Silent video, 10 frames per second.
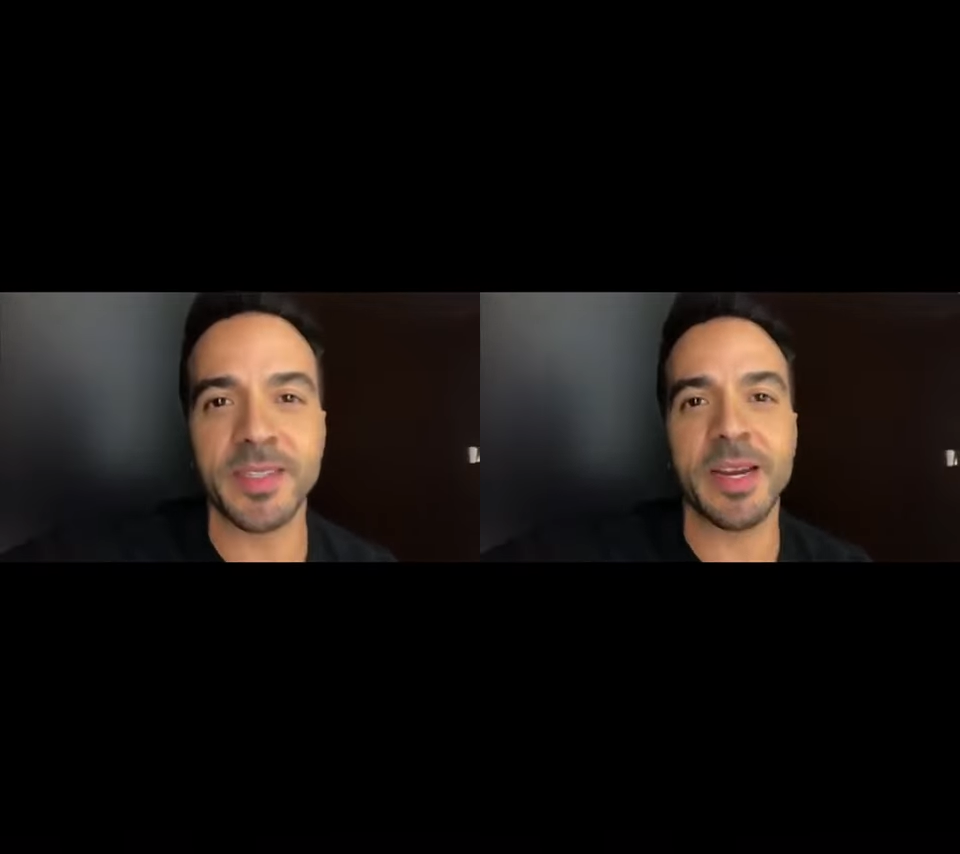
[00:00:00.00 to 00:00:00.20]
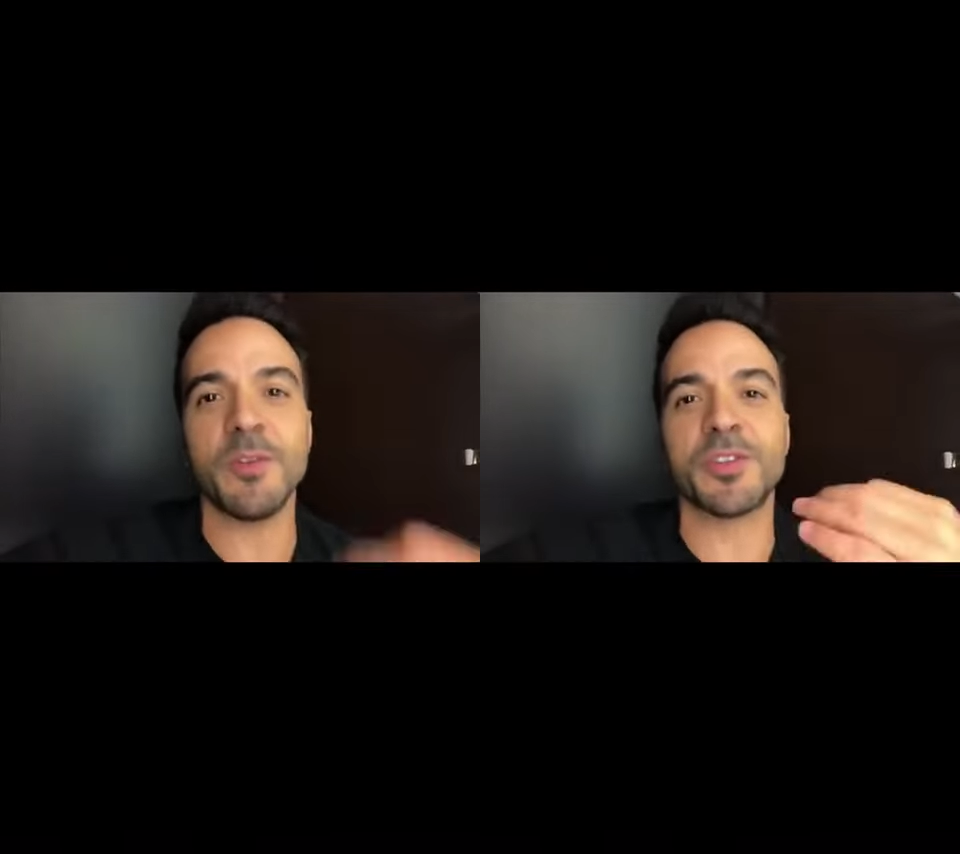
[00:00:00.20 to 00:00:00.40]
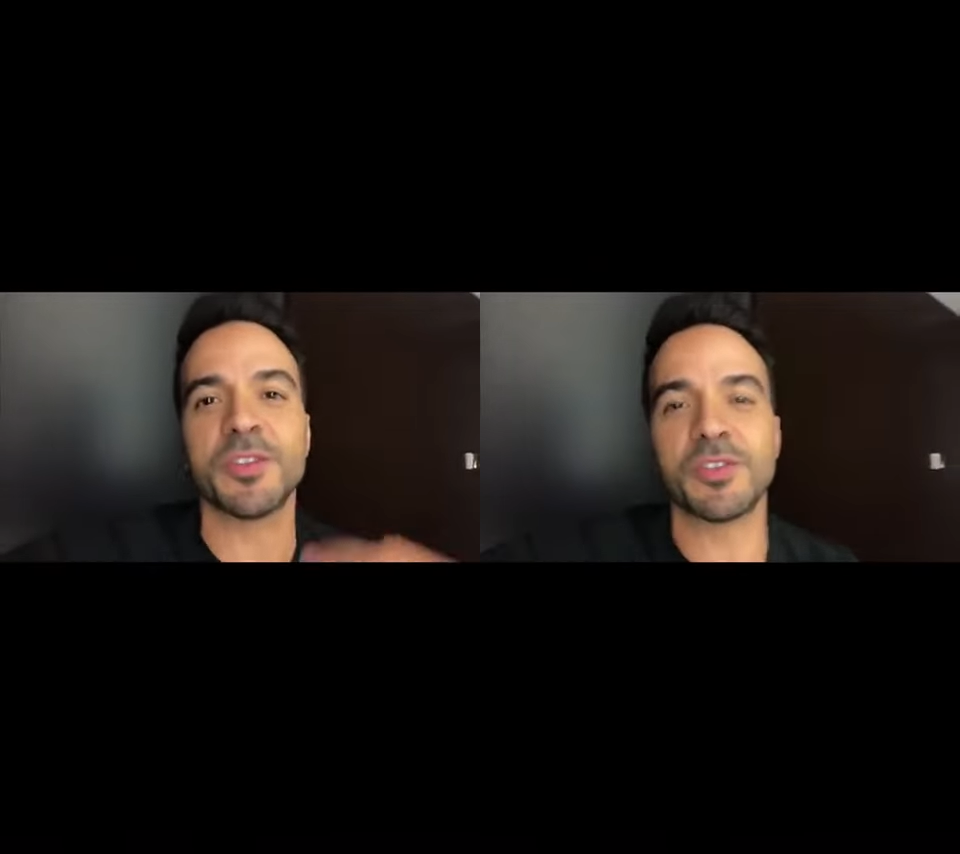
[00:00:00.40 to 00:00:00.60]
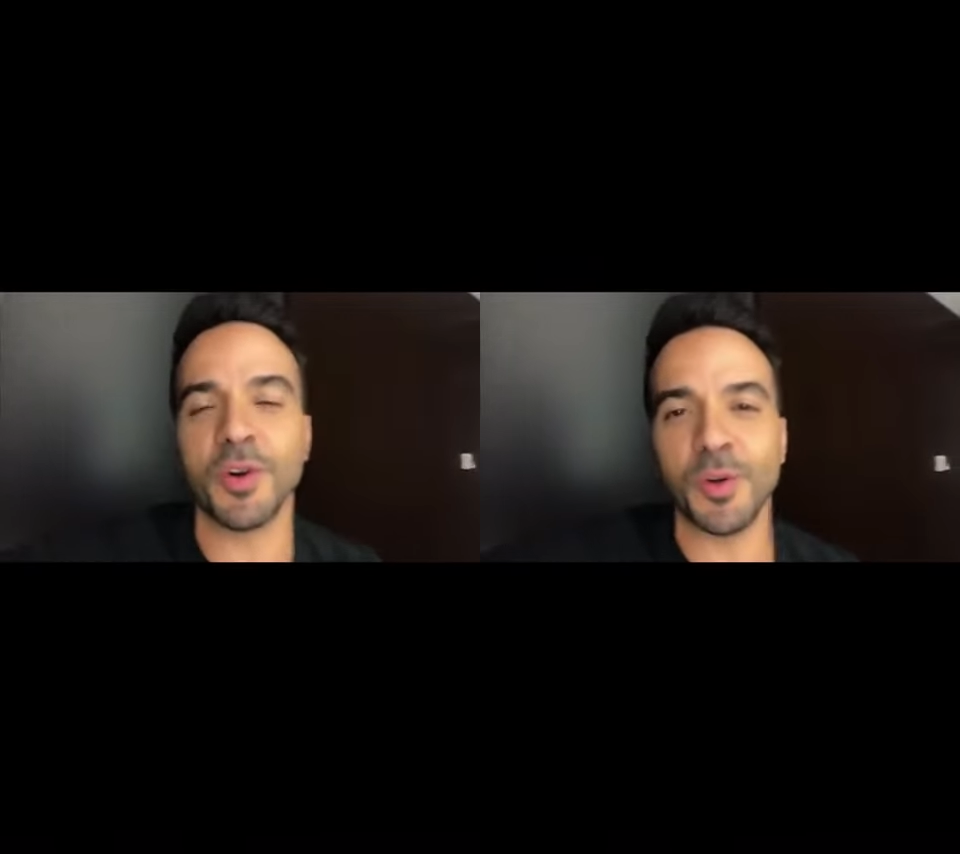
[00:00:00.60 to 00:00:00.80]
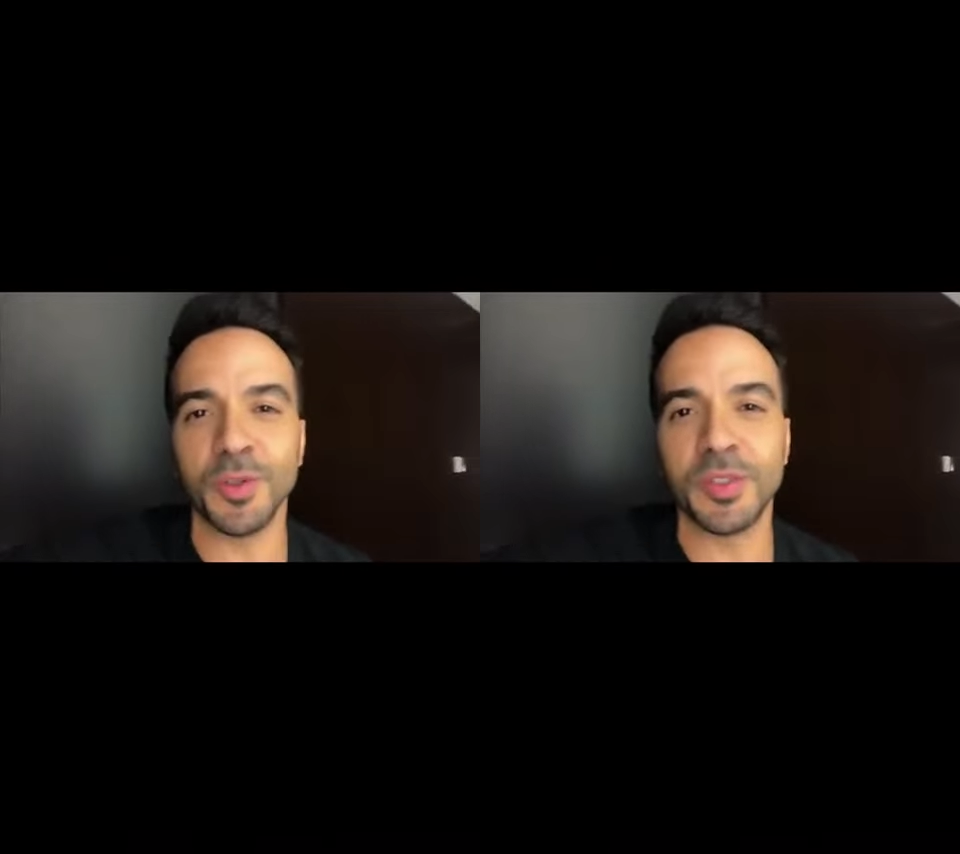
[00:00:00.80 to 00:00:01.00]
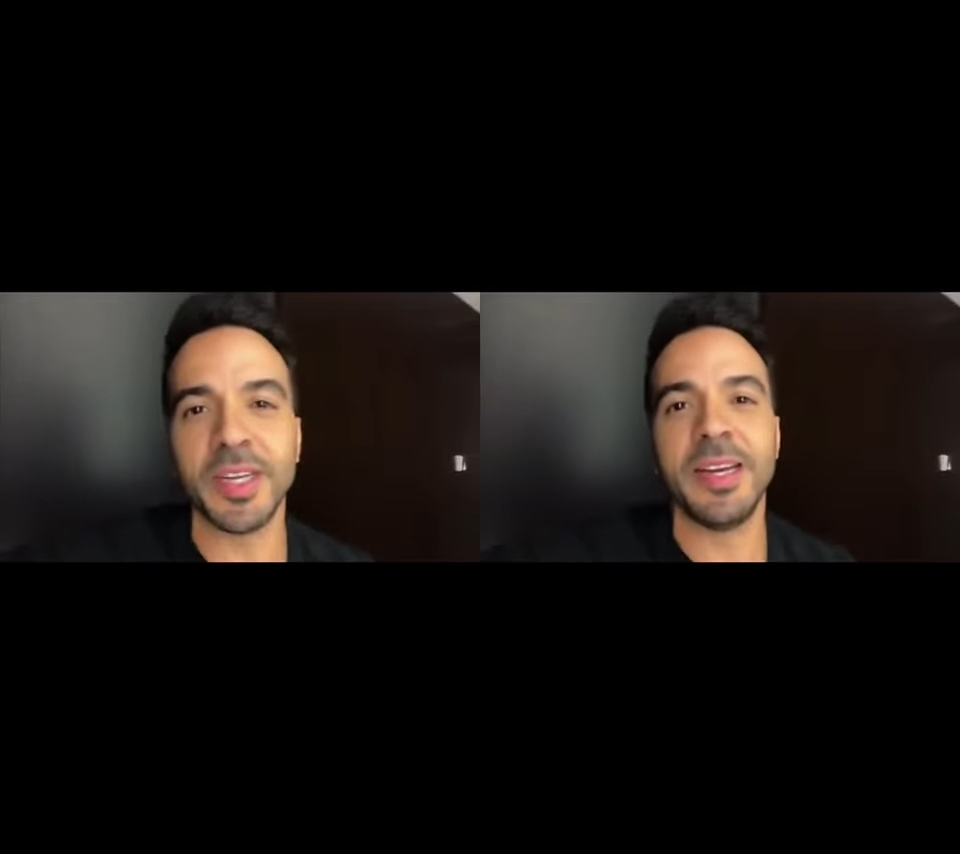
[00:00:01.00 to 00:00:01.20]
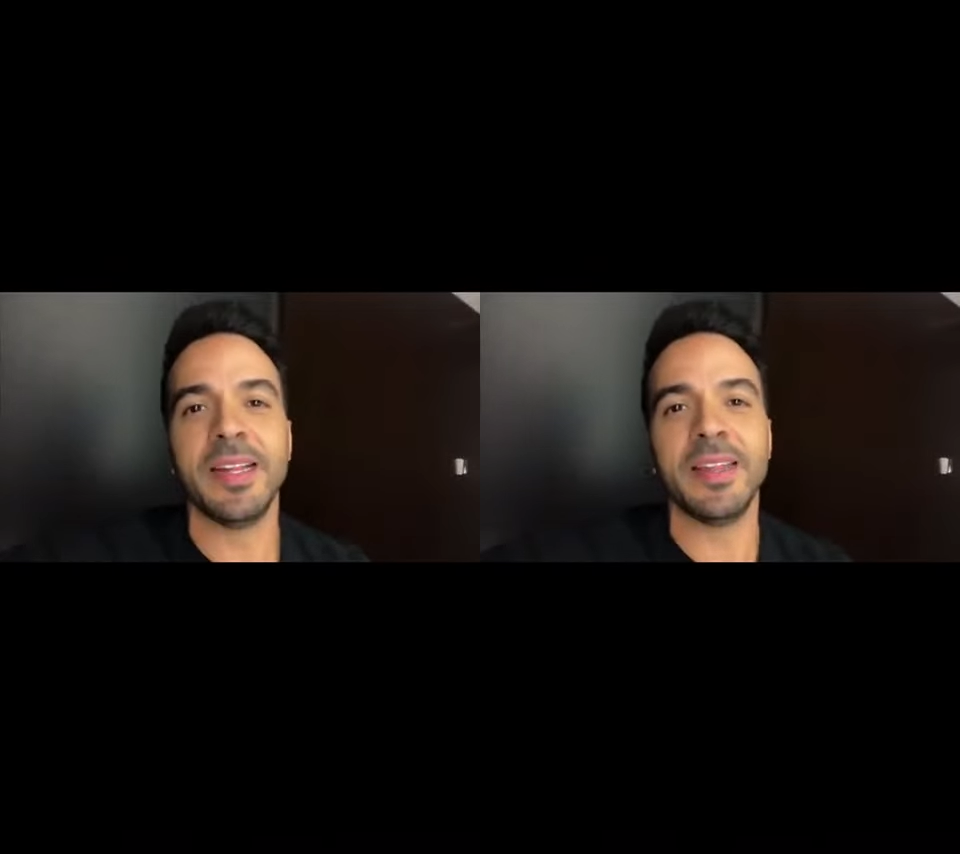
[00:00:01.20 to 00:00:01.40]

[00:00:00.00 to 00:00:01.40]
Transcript: because I was just told